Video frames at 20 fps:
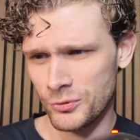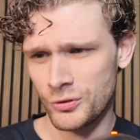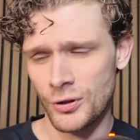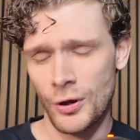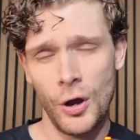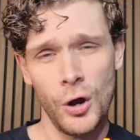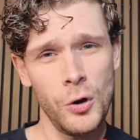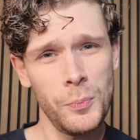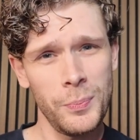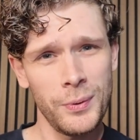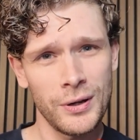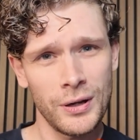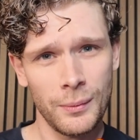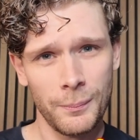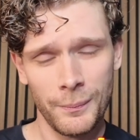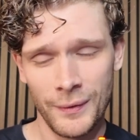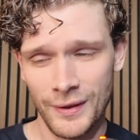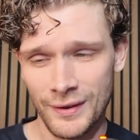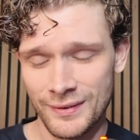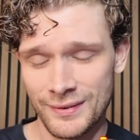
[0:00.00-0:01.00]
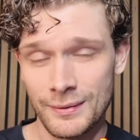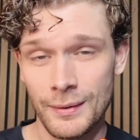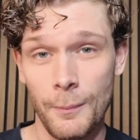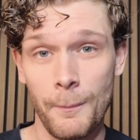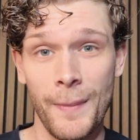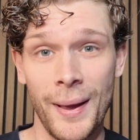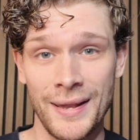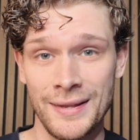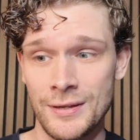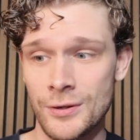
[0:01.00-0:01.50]
So open up this
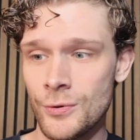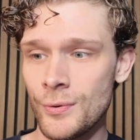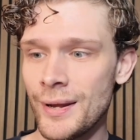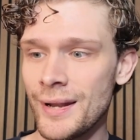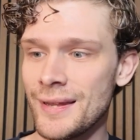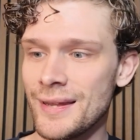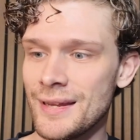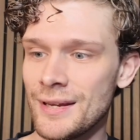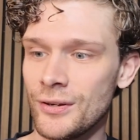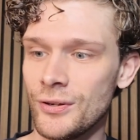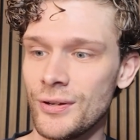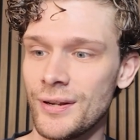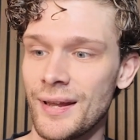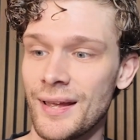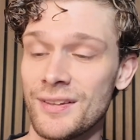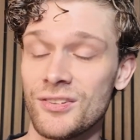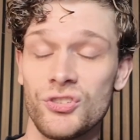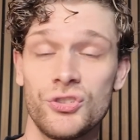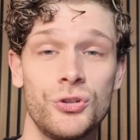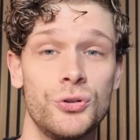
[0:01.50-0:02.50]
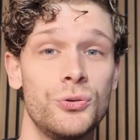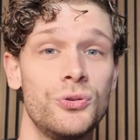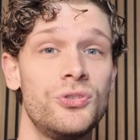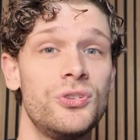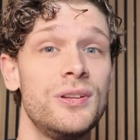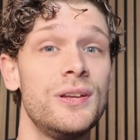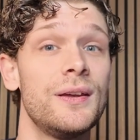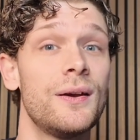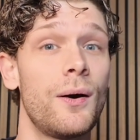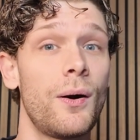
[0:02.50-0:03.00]
menu and here you can choose
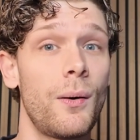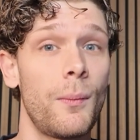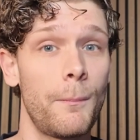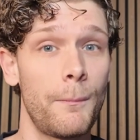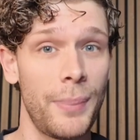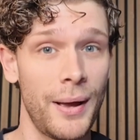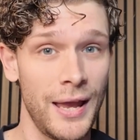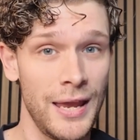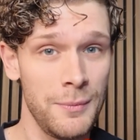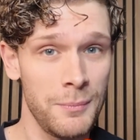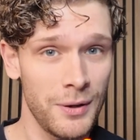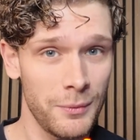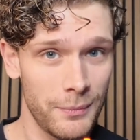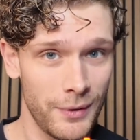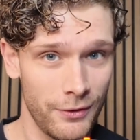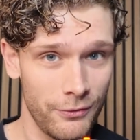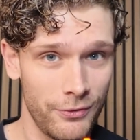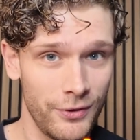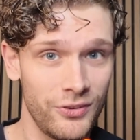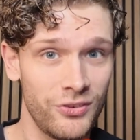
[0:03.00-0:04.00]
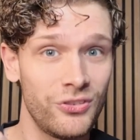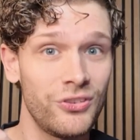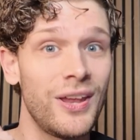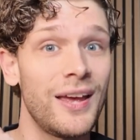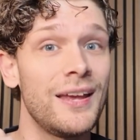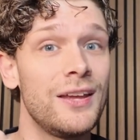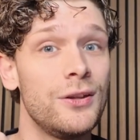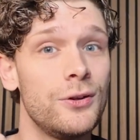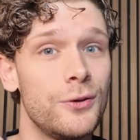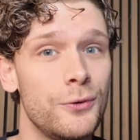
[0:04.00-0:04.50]
the payment methods
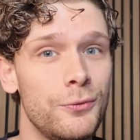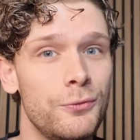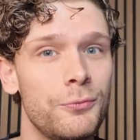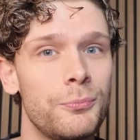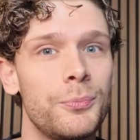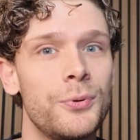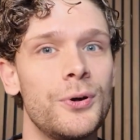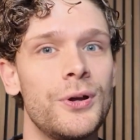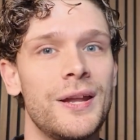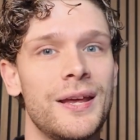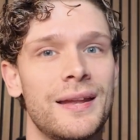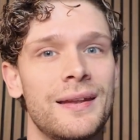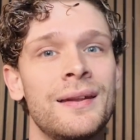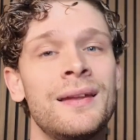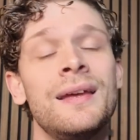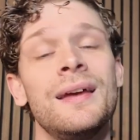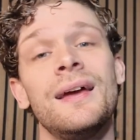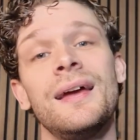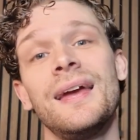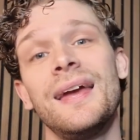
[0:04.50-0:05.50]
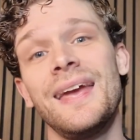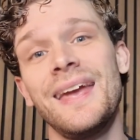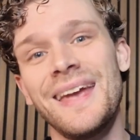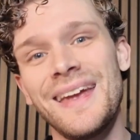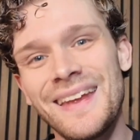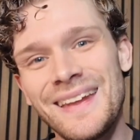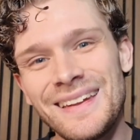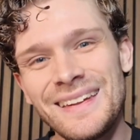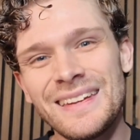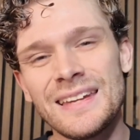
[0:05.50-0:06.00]
that you've put in
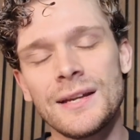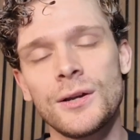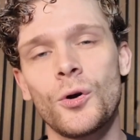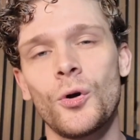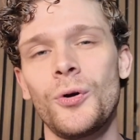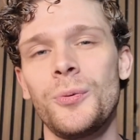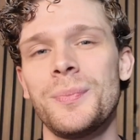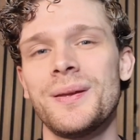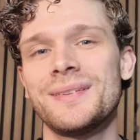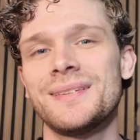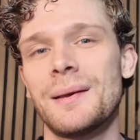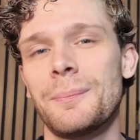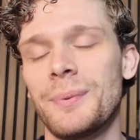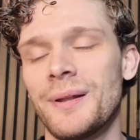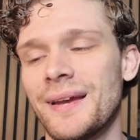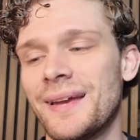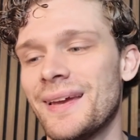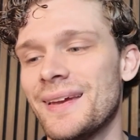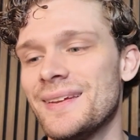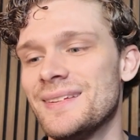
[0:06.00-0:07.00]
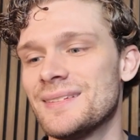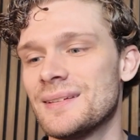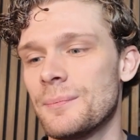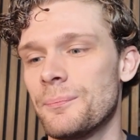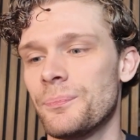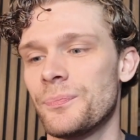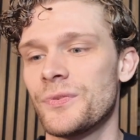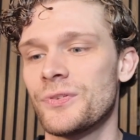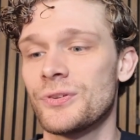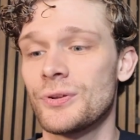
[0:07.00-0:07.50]
in the Coinbase
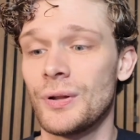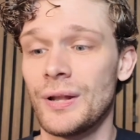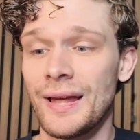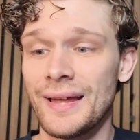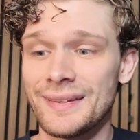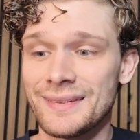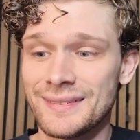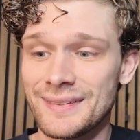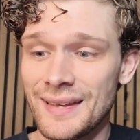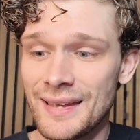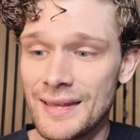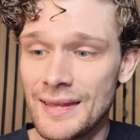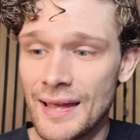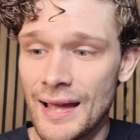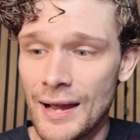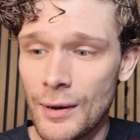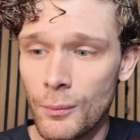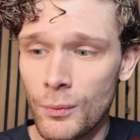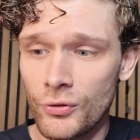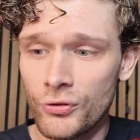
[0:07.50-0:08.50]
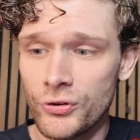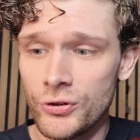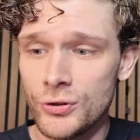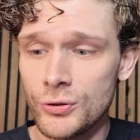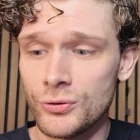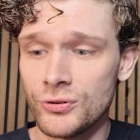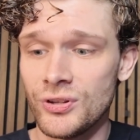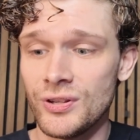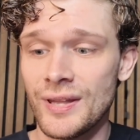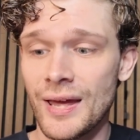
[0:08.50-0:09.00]
application. So let's say I want to
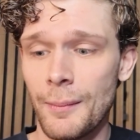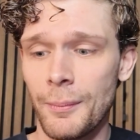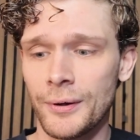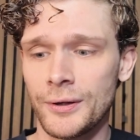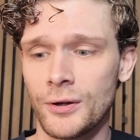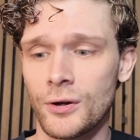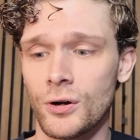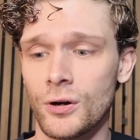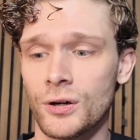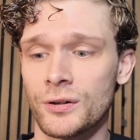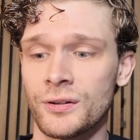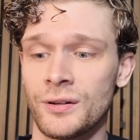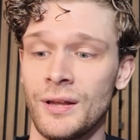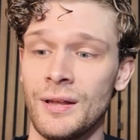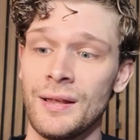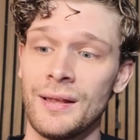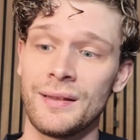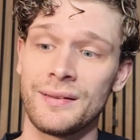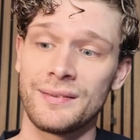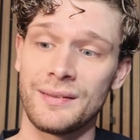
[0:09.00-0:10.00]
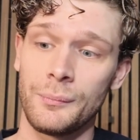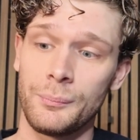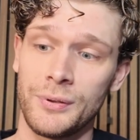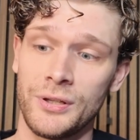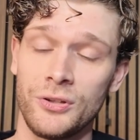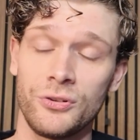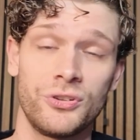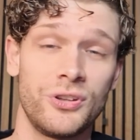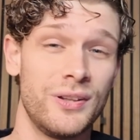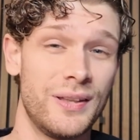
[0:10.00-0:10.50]
use the debit card,
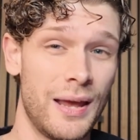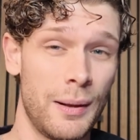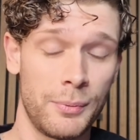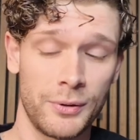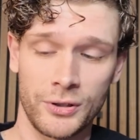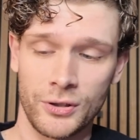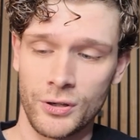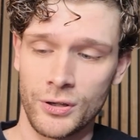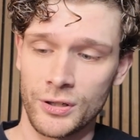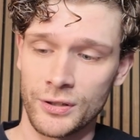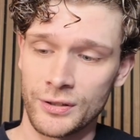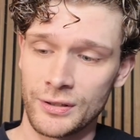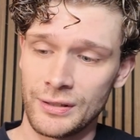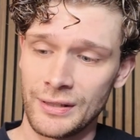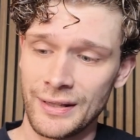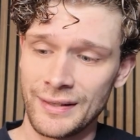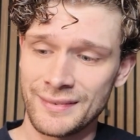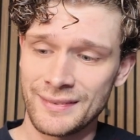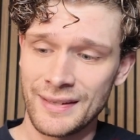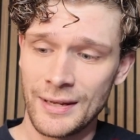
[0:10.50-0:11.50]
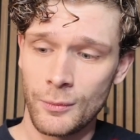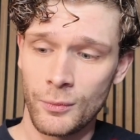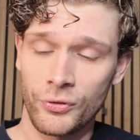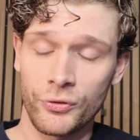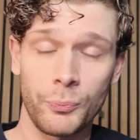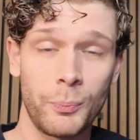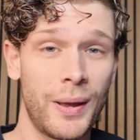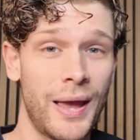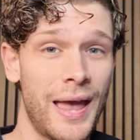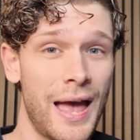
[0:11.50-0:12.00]
simply use the debit card. Let's say you want
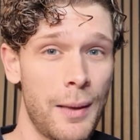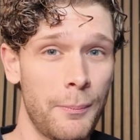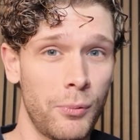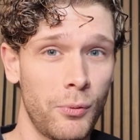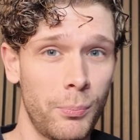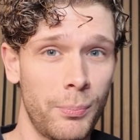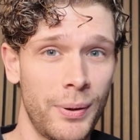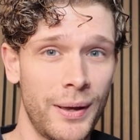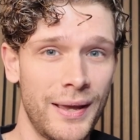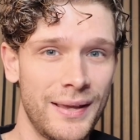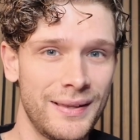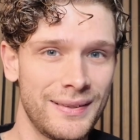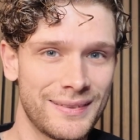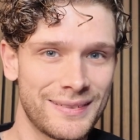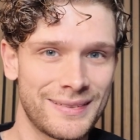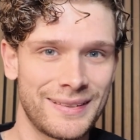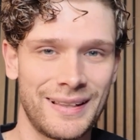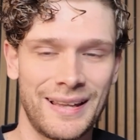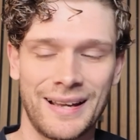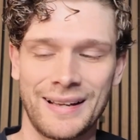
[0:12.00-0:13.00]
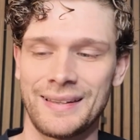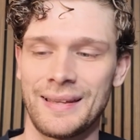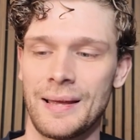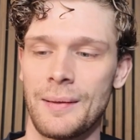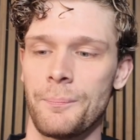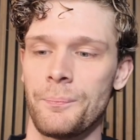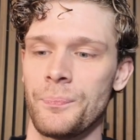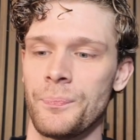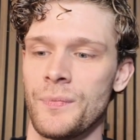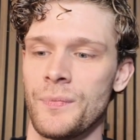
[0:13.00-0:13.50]
to pay Apple Pay, select that.